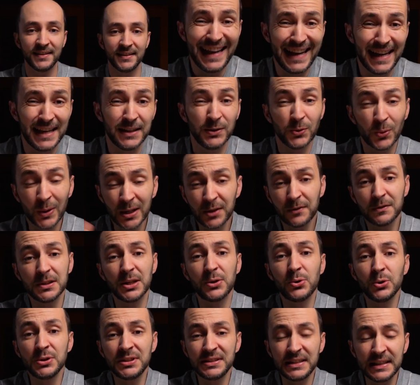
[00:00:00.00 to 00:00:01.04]
And one of the
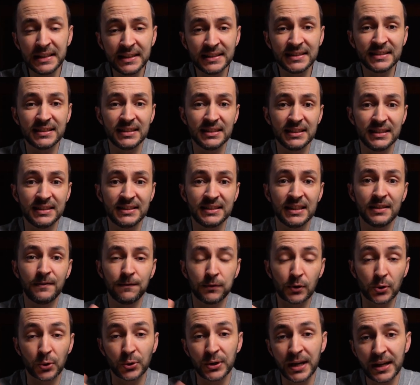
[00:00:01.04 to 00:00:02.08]
good things is that
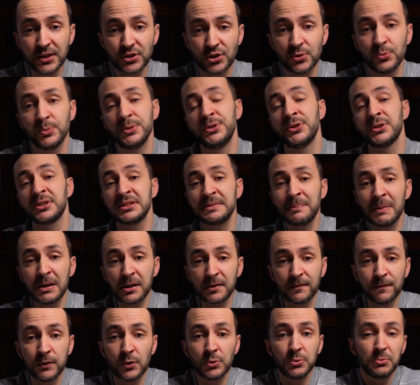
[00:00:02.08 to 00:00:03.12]
for connection with your
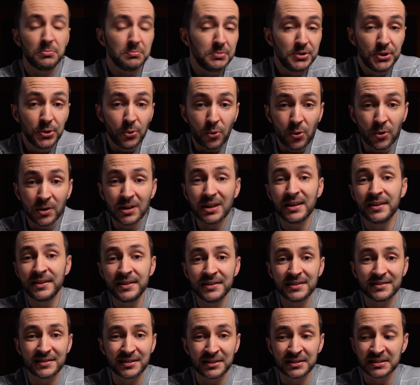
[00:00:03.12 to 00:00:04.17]
smartphone, you only
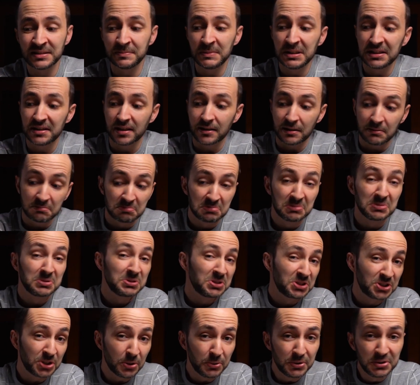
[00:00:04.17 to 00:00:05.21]
need transmitter,
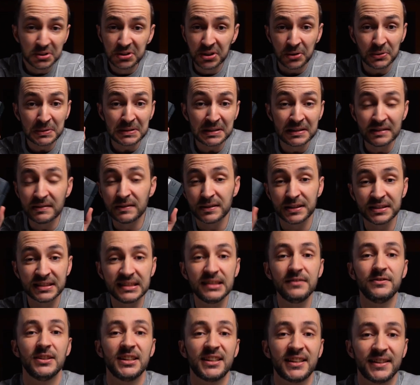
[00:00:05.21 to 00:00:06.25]
so you don't need
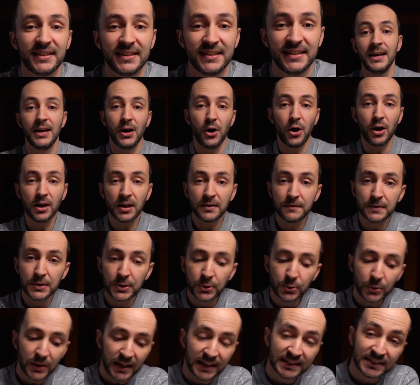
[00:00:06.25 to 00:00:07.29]
receiver.
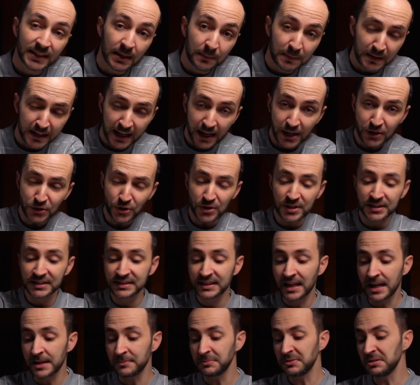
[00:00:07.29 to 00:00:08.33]
Hollyview, as the application is
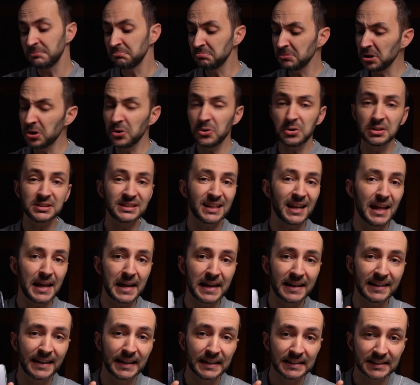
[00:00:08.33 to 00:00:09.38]
named, looks
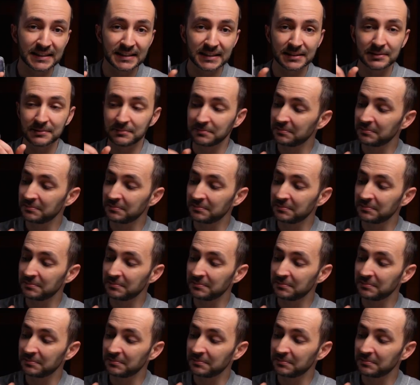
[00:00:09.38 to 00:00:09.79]
like this.